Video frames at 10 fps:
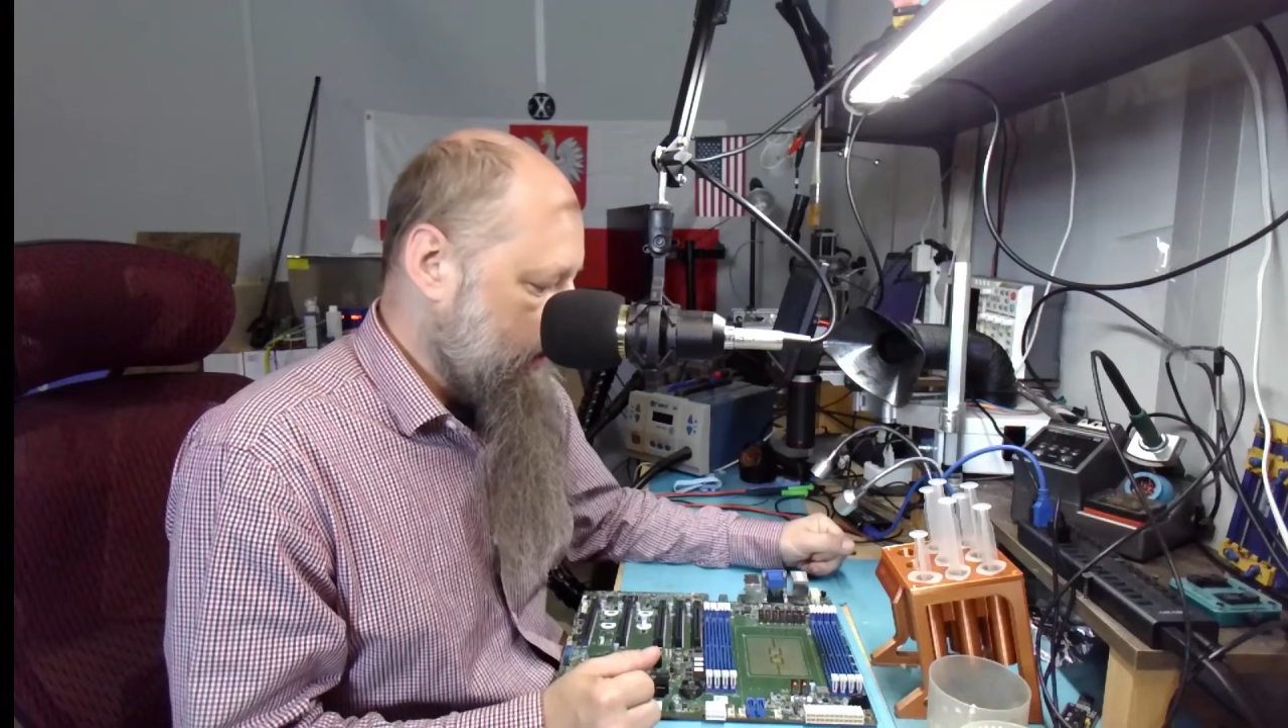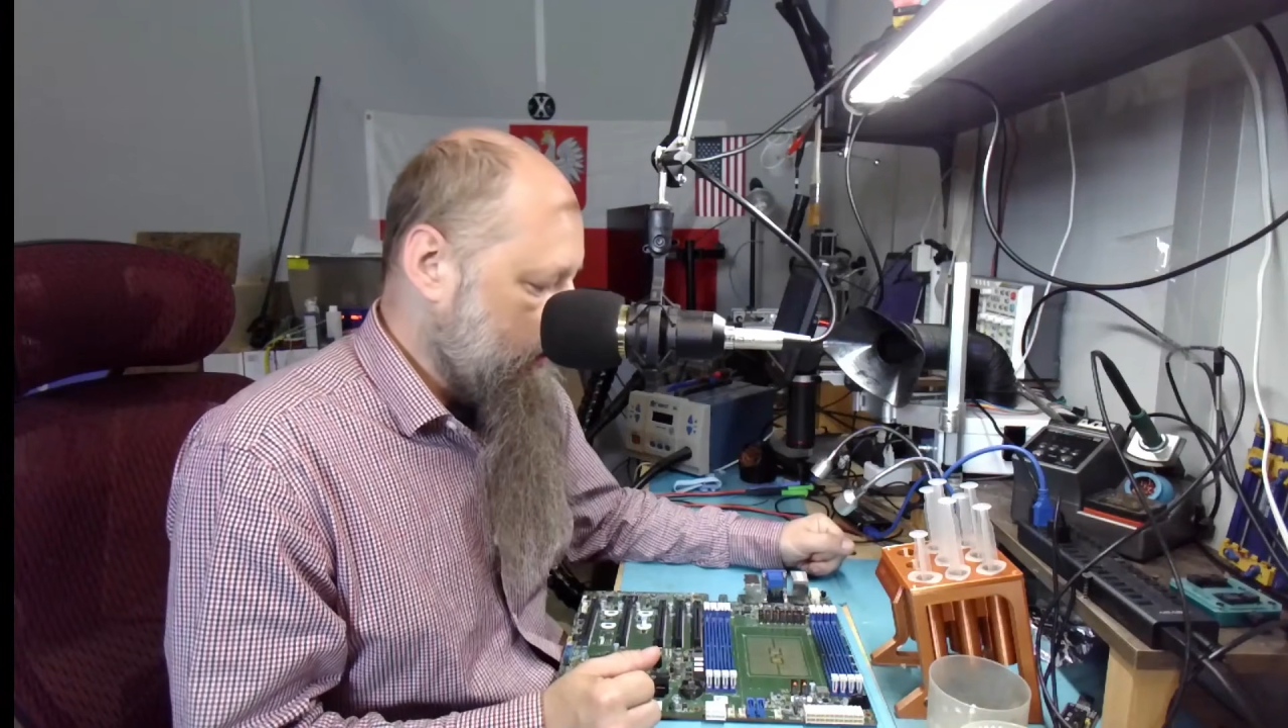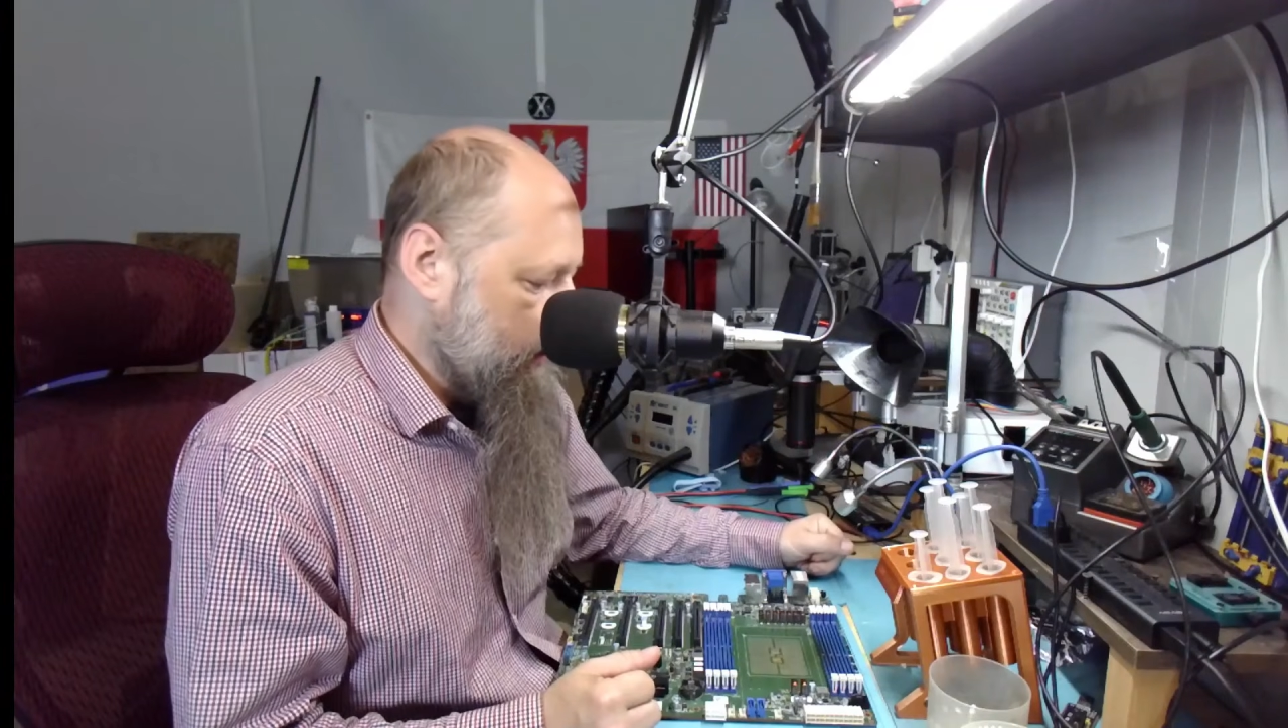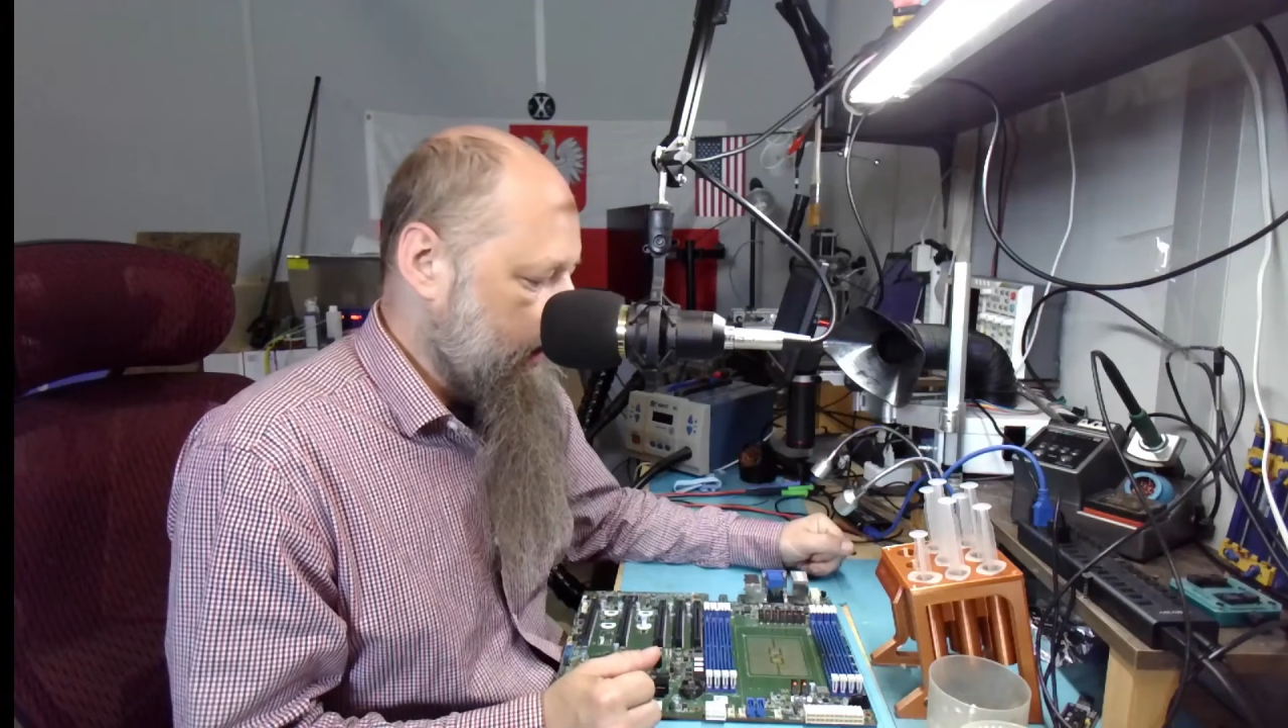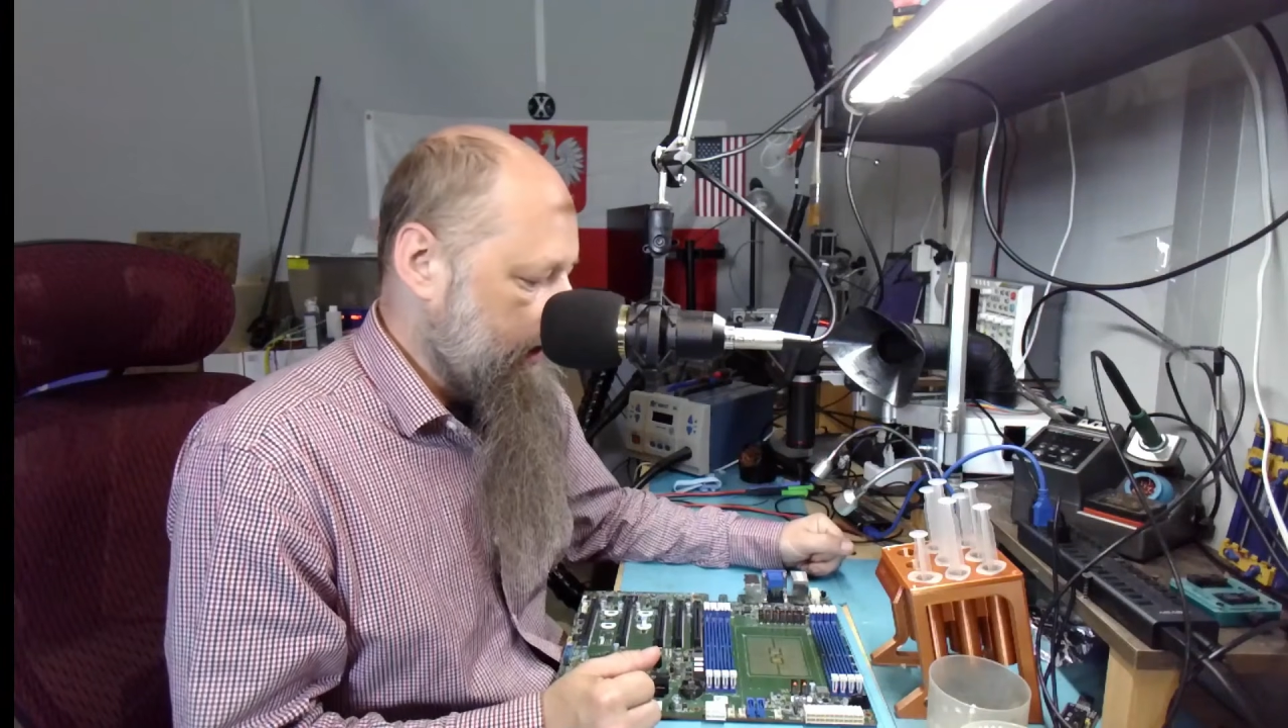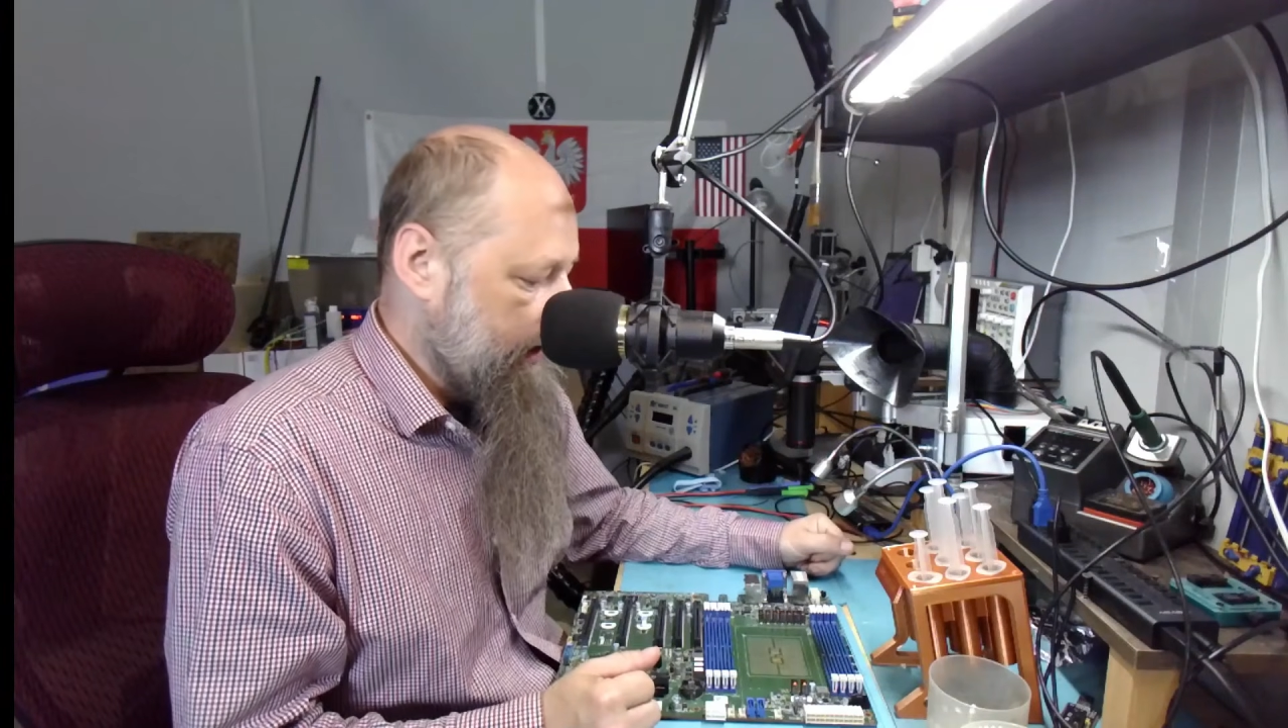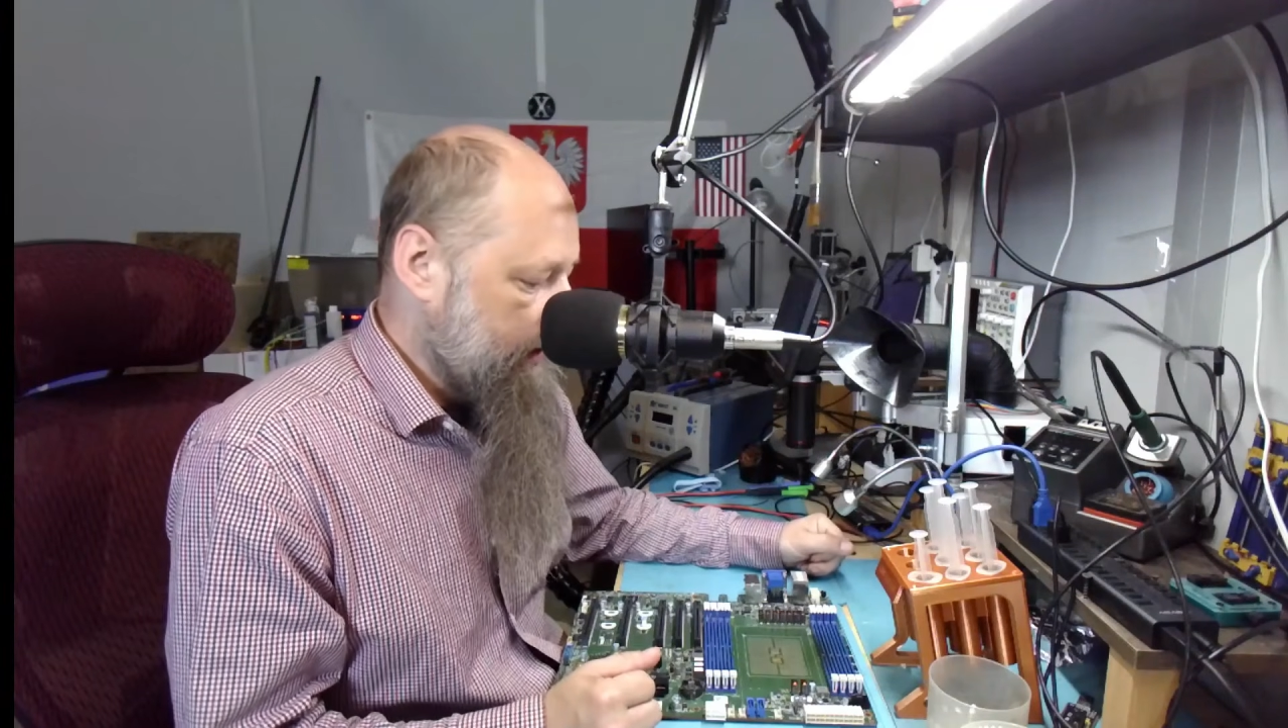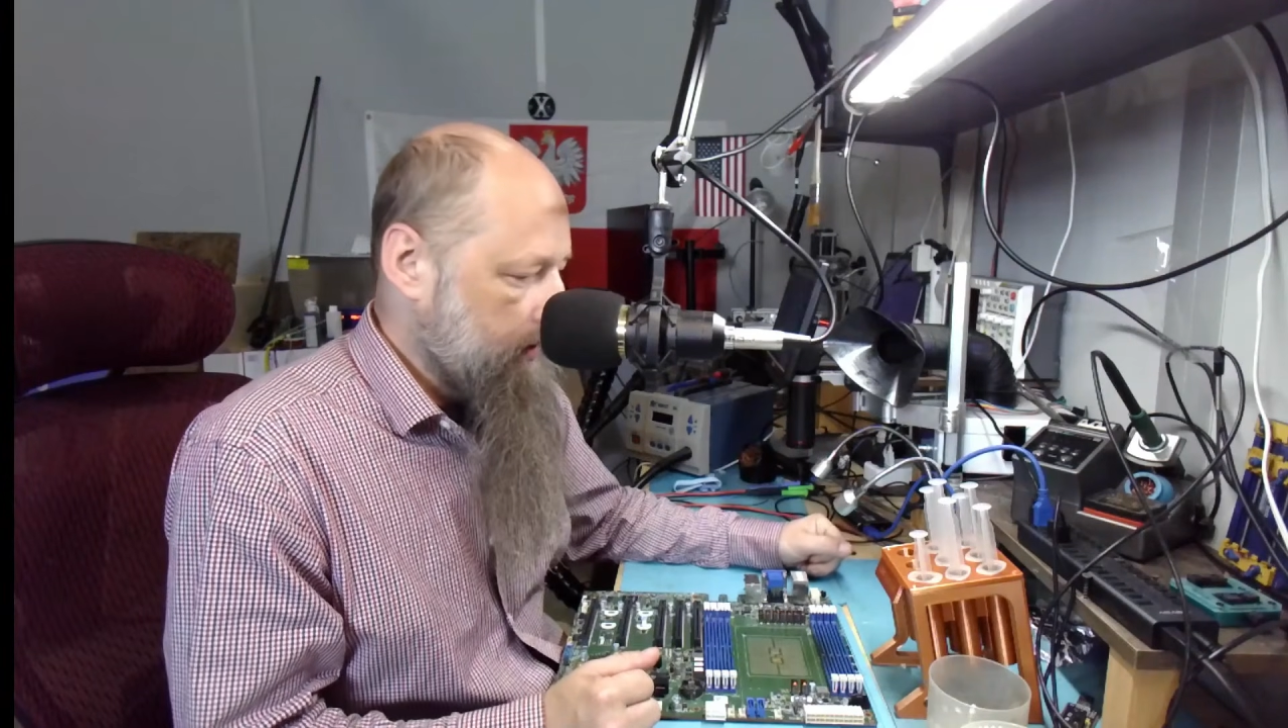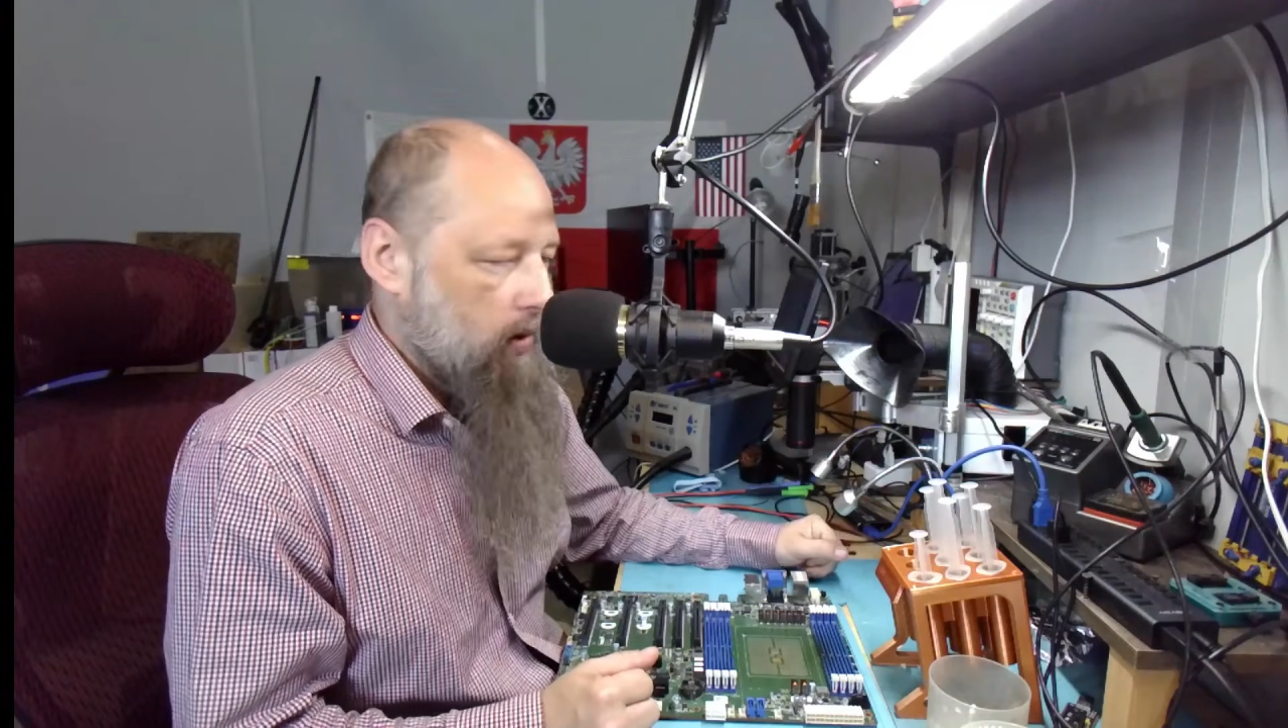What I am